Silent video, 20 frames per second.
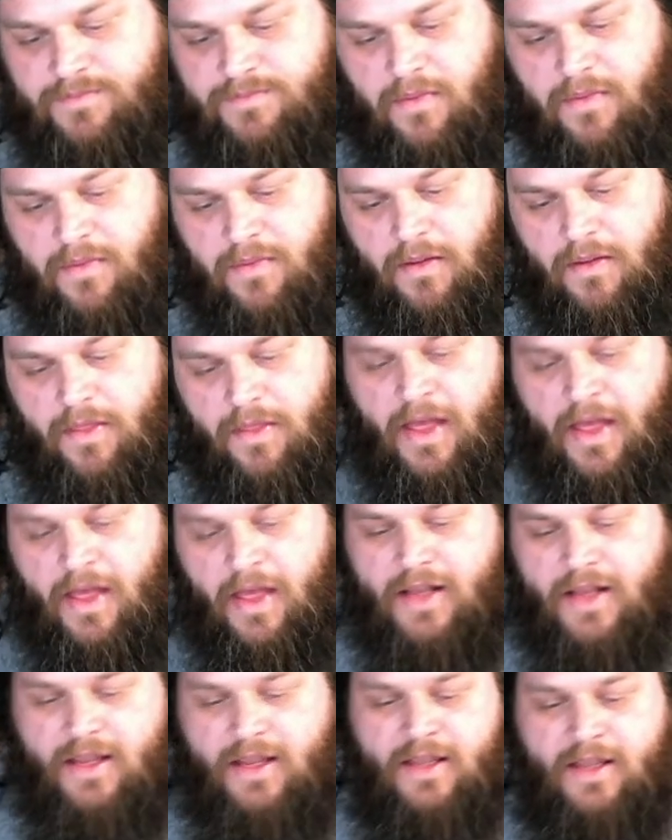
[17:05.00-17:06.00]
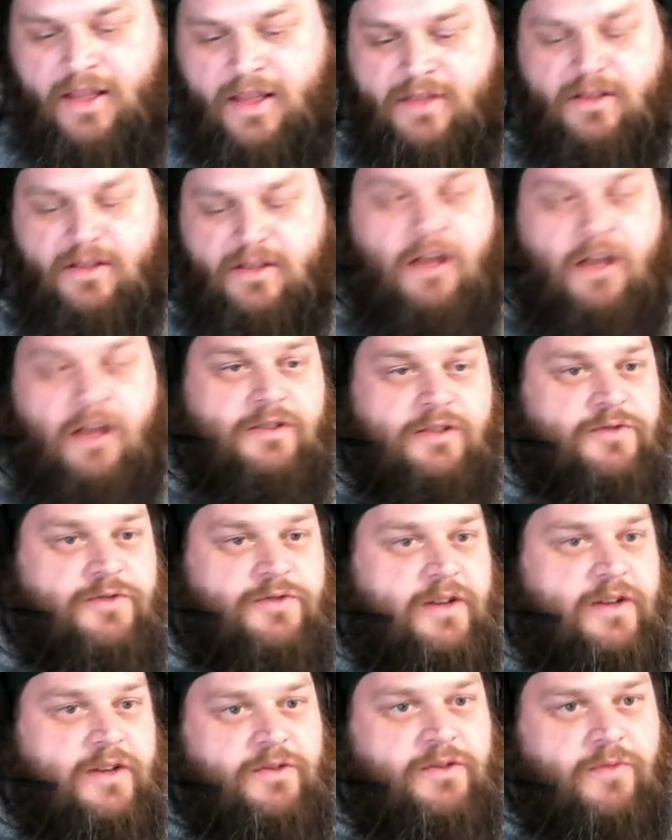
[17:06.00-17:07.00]
that is the concentration
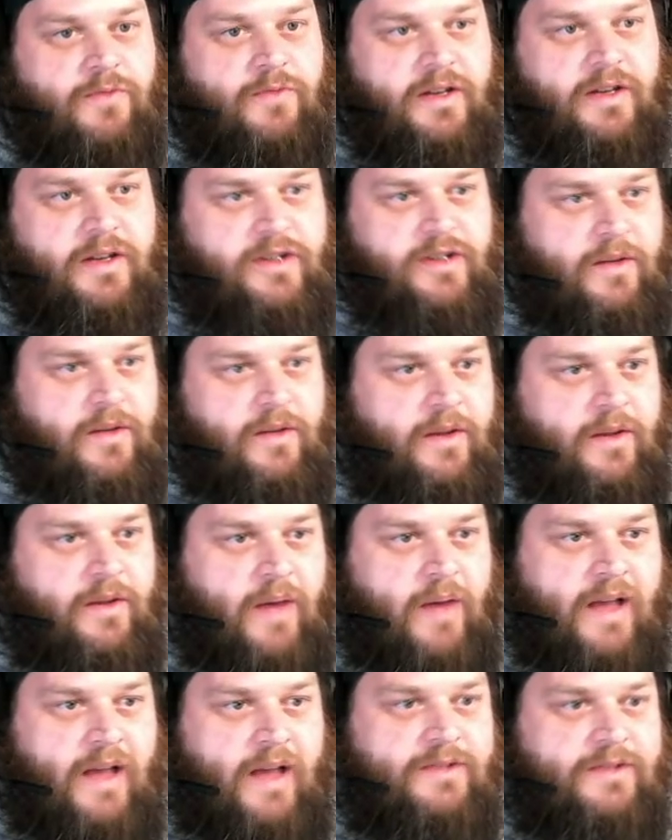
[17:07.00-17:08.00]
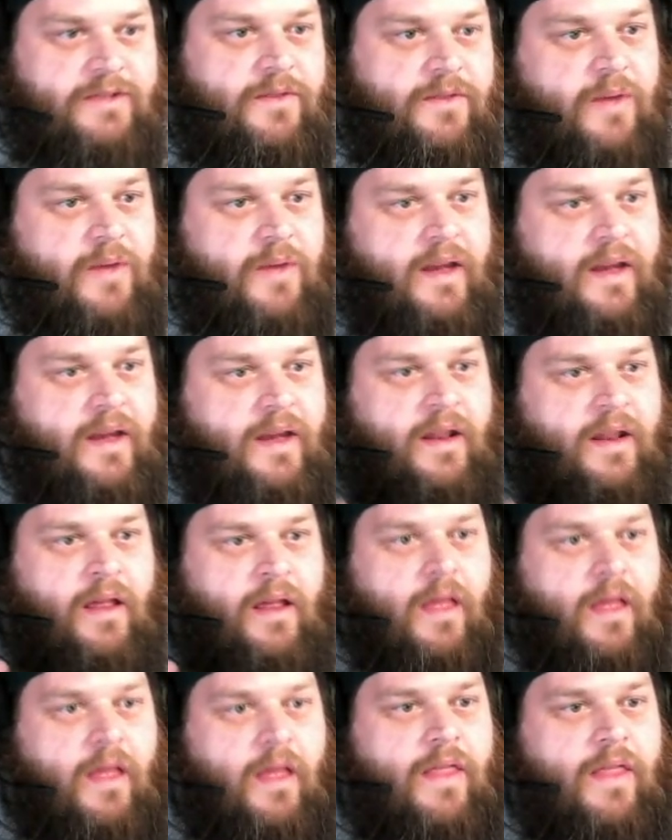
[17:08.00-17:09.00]
ratio that you had. So if you had
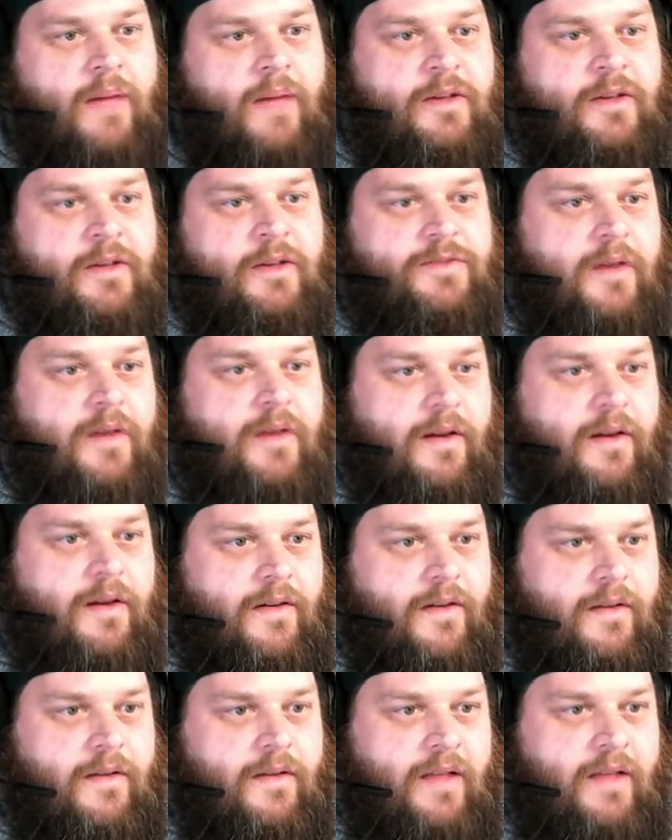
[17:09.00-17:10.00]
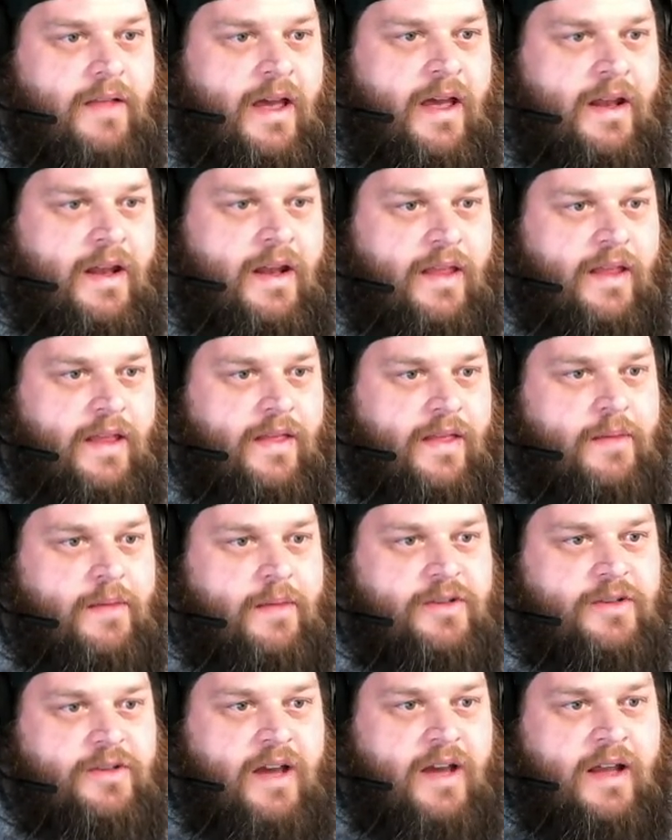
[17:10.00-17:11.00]
that much lead and that much
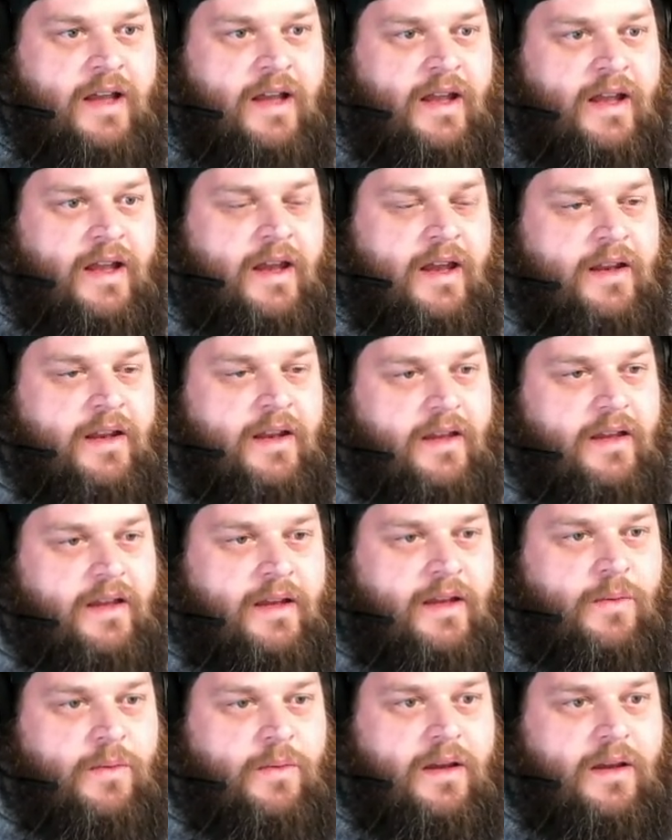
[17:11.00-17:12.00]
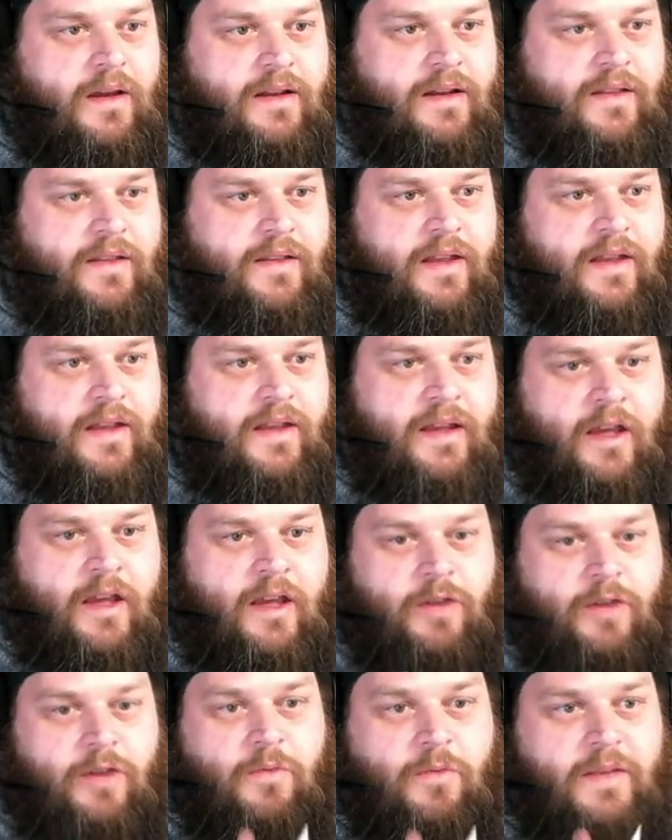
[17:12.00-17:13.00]
iodine in one thing, you'd
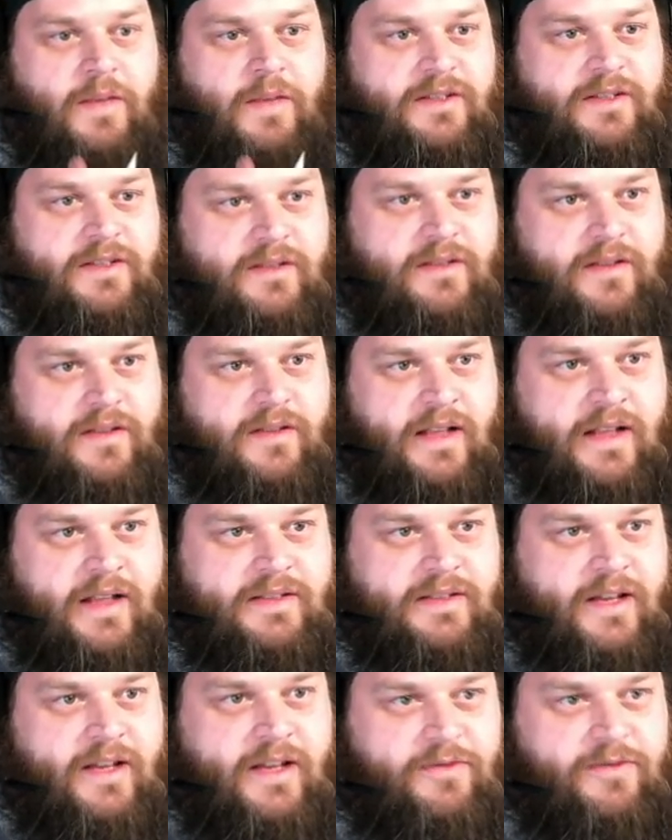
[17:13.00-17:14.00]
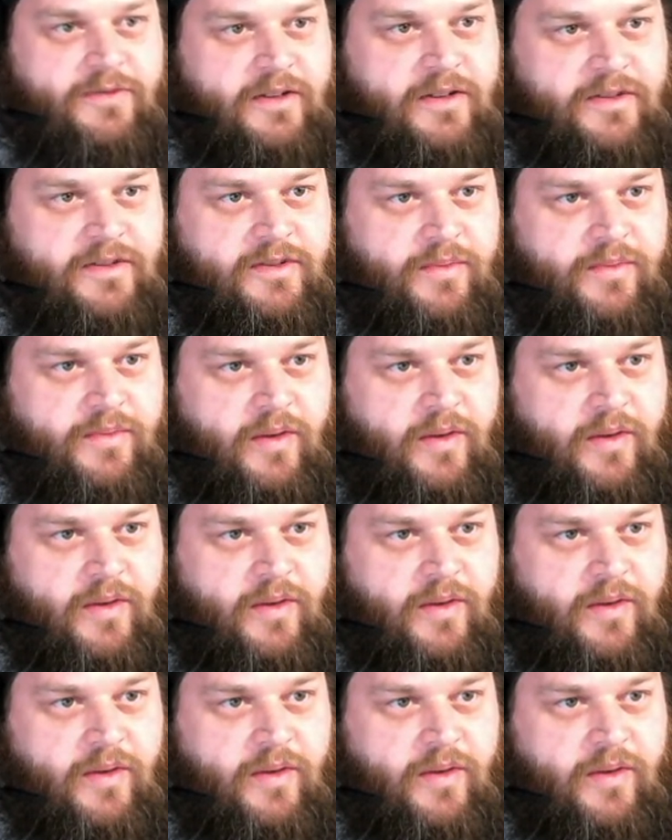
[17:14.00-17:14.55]
reach that saturation point.